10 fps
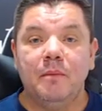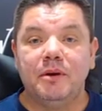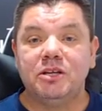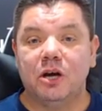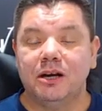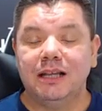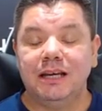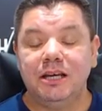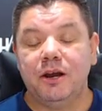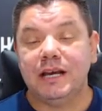because I'm going to
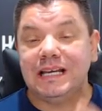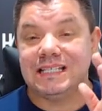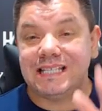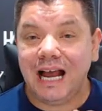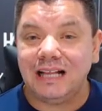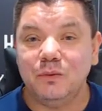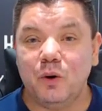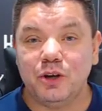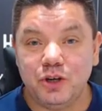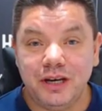let you know exactly
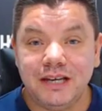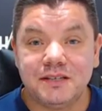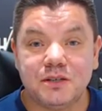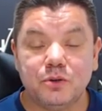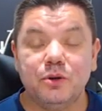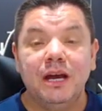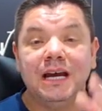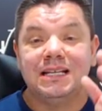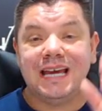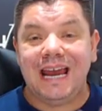what you need to do
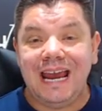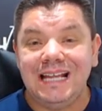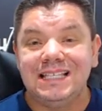to